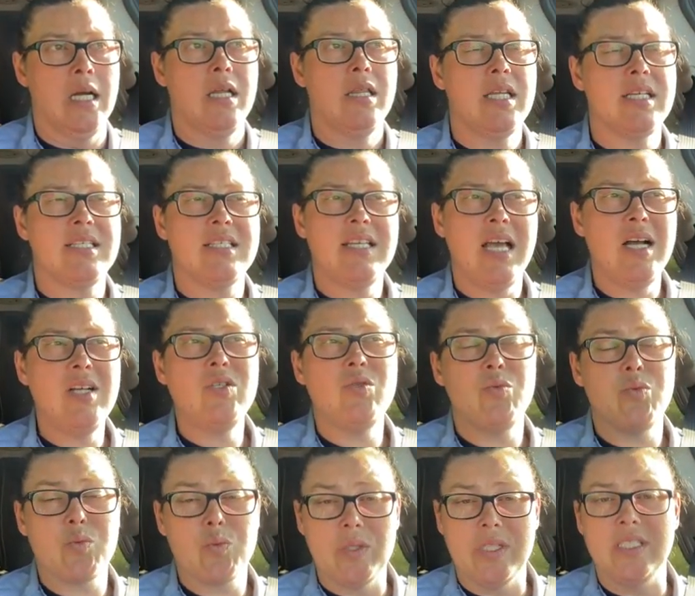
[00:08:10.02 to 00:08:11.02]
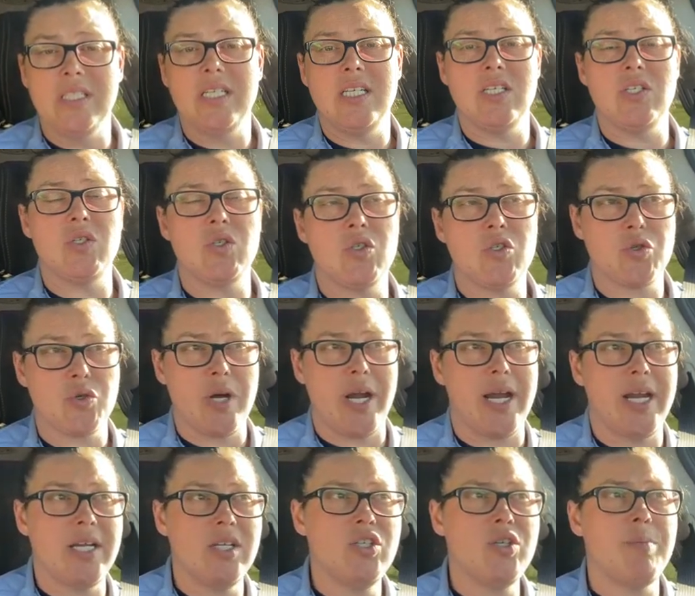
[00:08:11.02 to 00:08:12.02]
That sounds really
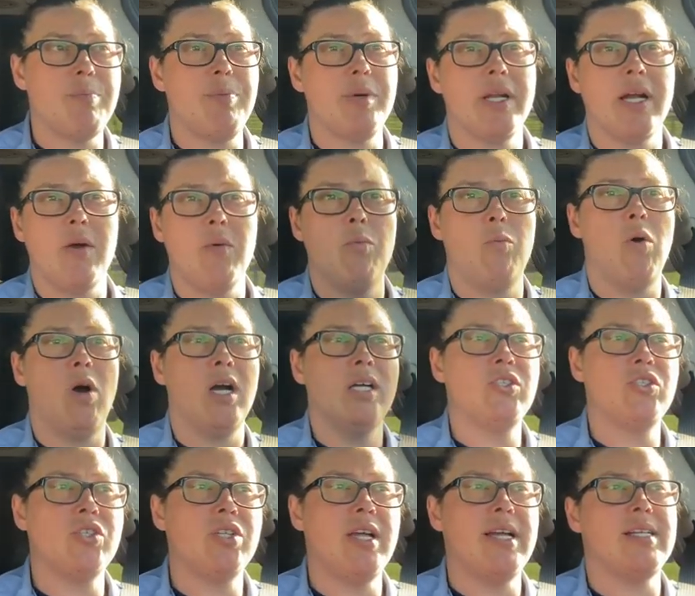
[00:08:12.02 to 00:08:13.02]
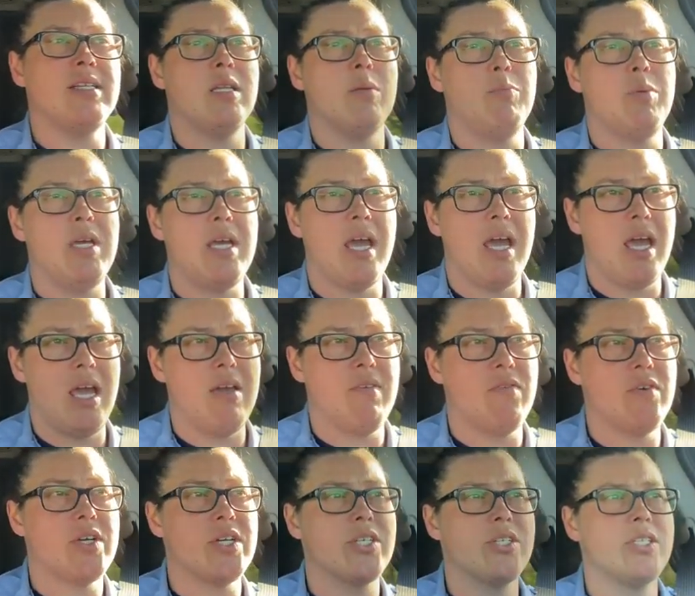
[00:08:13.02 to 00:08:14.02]
strange, but I watch like the
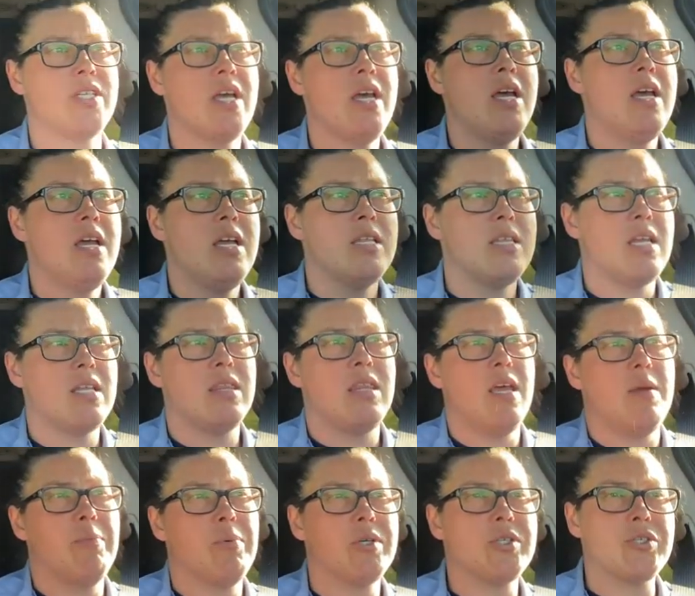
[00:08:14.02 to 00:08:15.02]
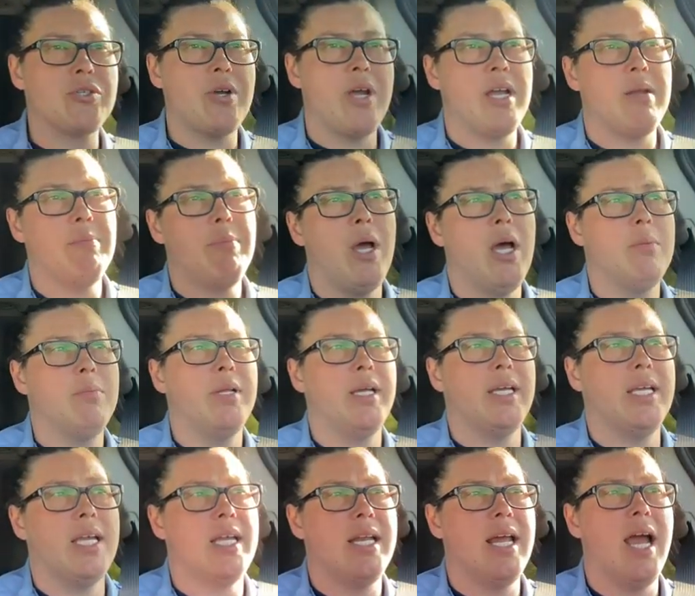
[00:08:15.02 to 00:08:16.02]
behaviors that they portray in
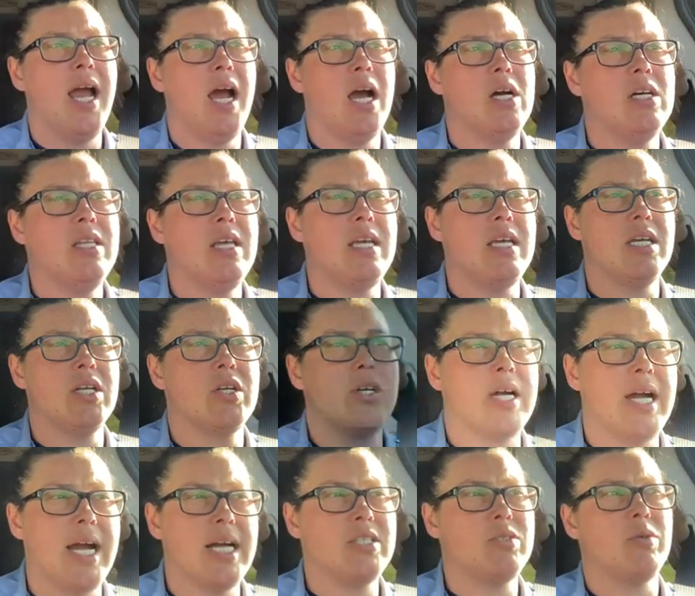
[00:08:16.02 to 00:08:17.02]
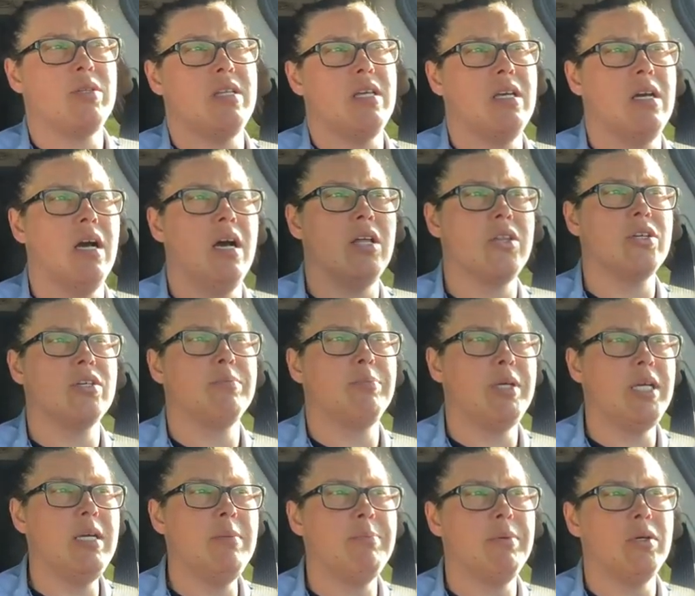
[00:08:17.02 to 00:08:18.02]
public and how they interact with other
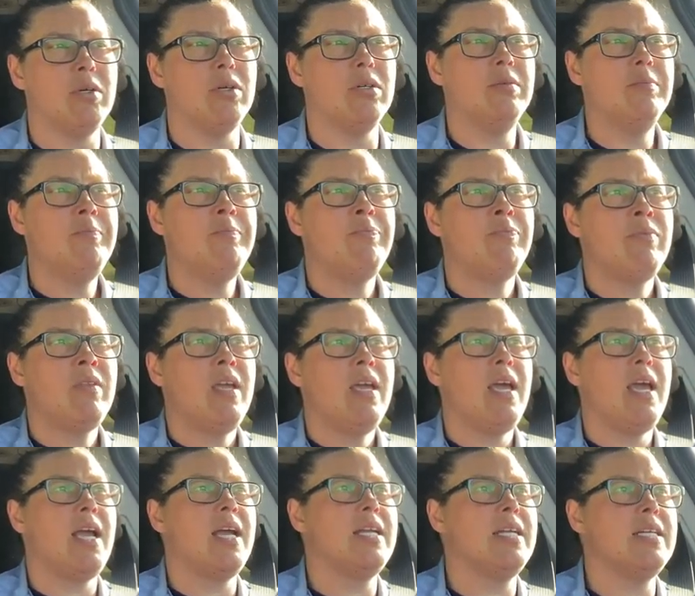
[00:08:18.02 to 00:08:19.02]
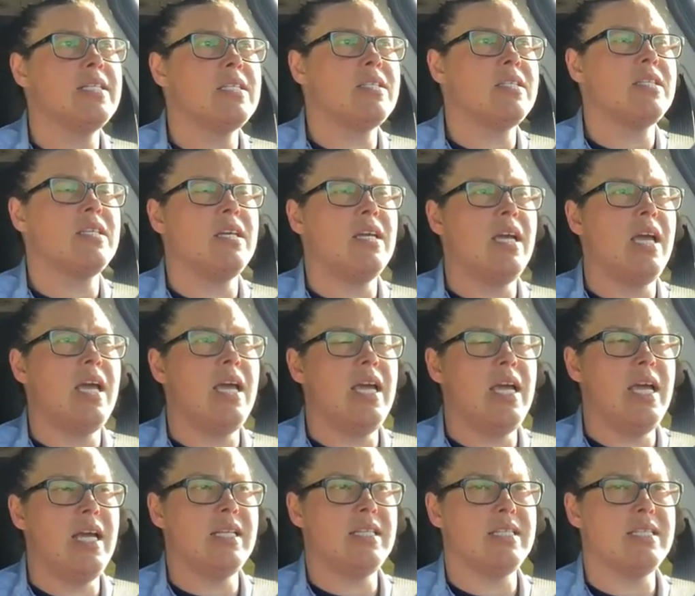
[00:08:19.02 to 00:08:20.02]
people,
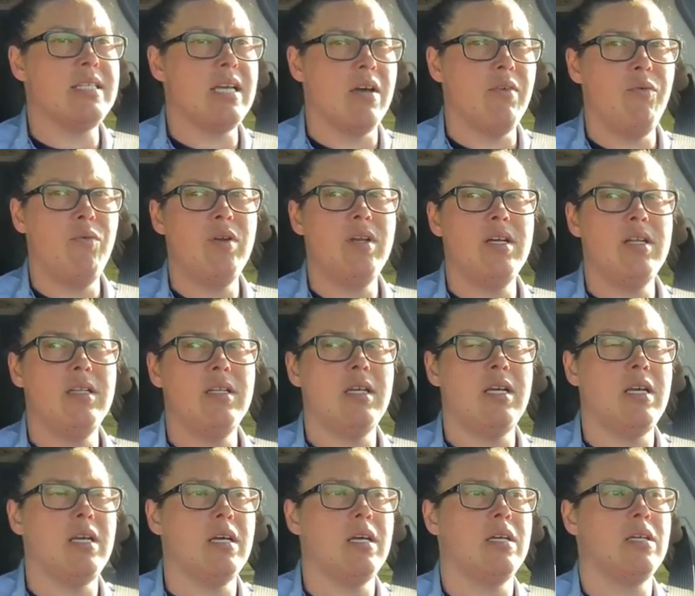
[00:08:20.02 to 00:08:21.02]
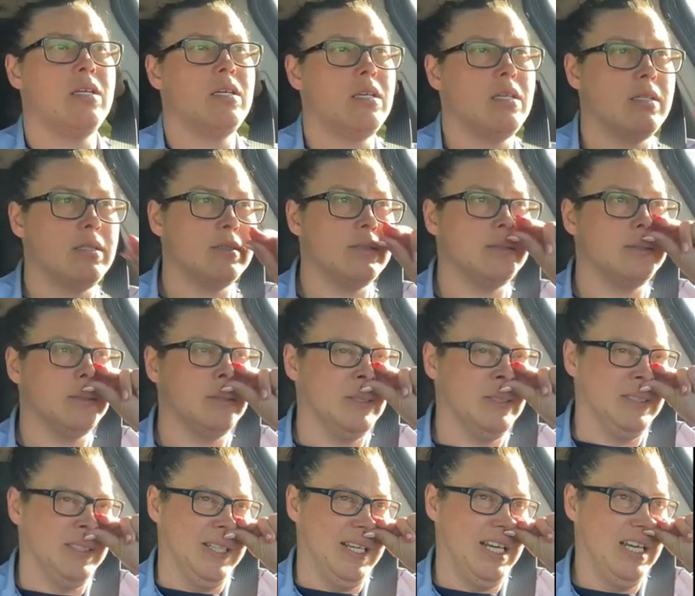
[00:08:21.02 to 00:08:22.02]
and it's definitely
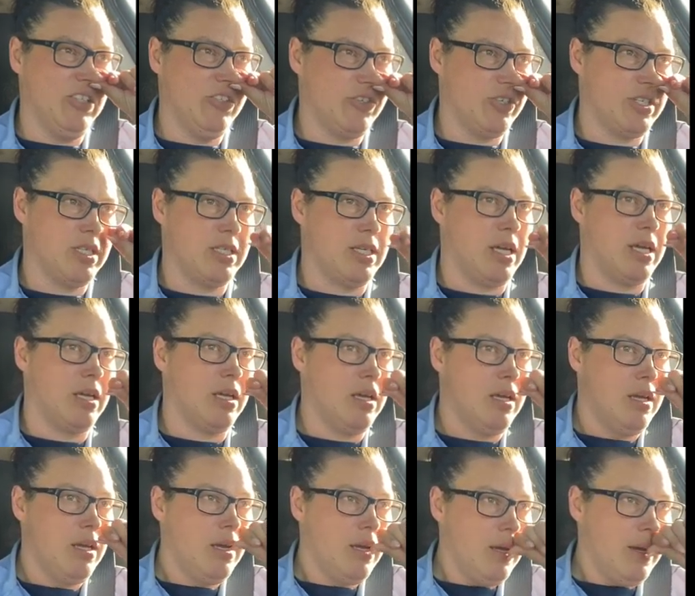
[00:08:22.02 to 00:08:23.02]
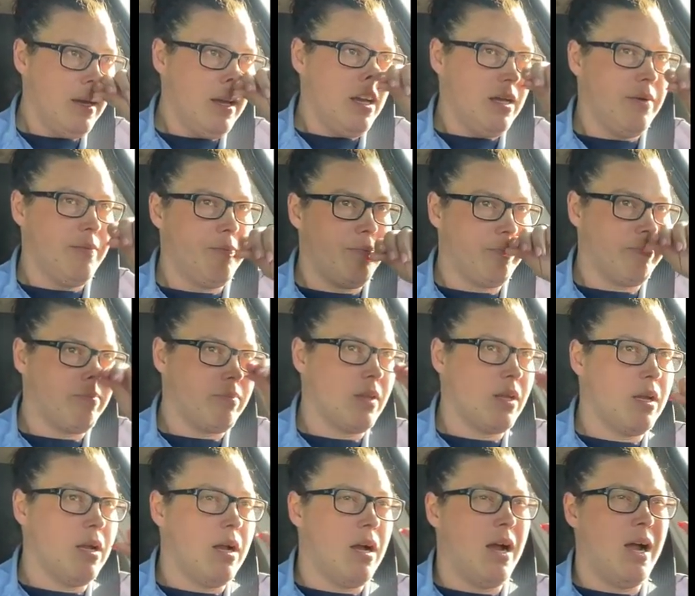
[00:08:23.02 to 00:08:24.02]

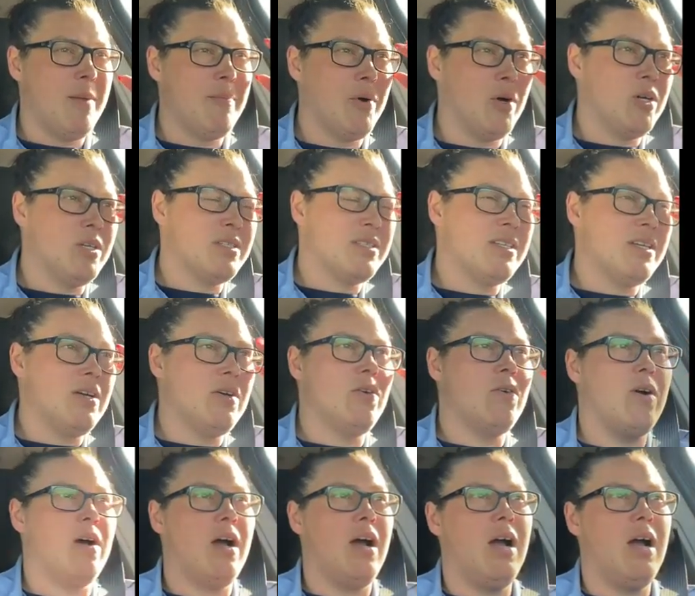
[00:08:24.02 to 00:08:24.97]
interesting. I'm also